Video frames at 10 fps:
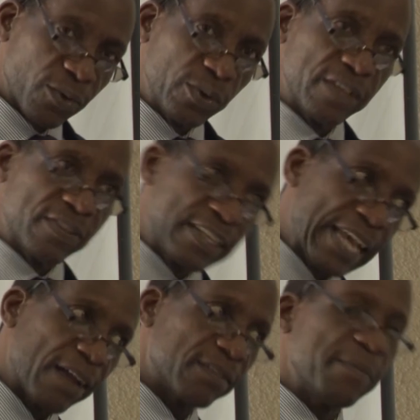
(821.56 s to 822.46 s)
which is the
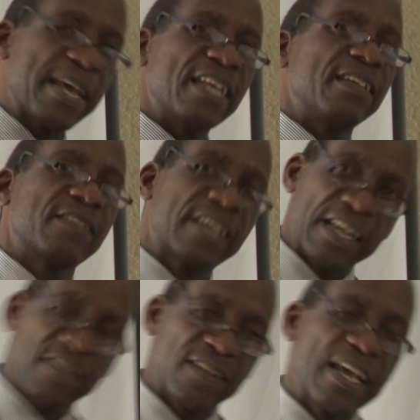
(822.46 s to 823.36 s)
child marriages
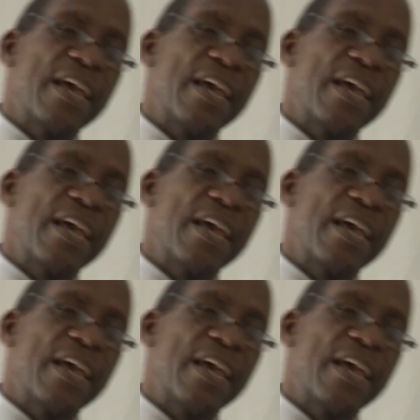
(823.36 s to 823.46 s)
case,